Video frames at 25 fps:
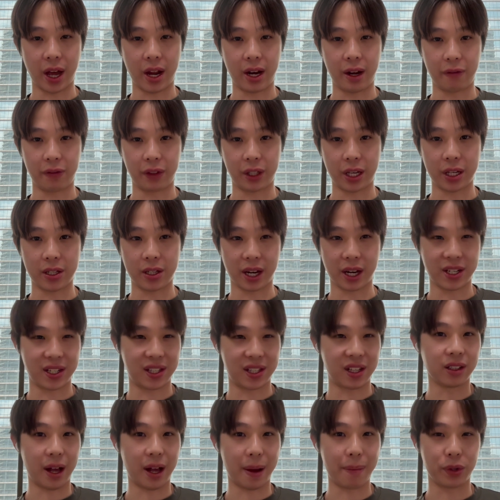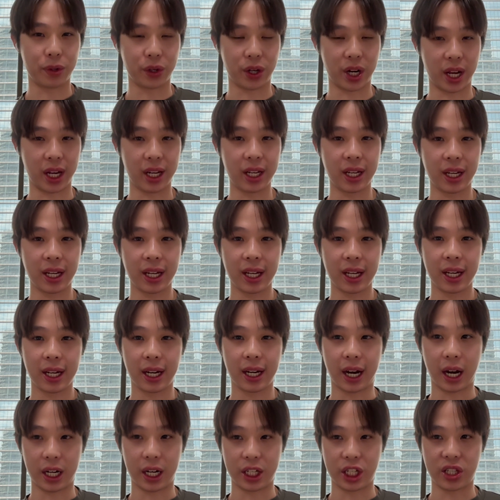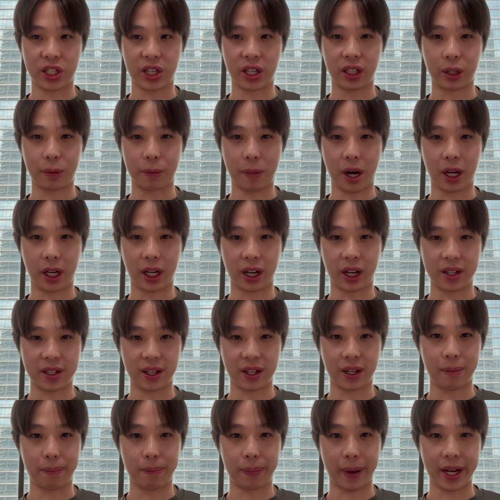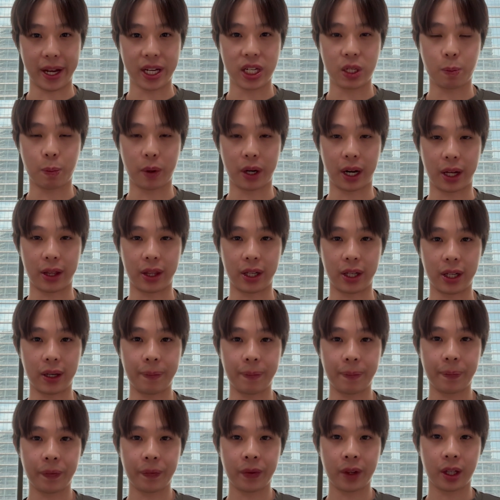NFTs. I still am today. I just think the market isn't the best, but I think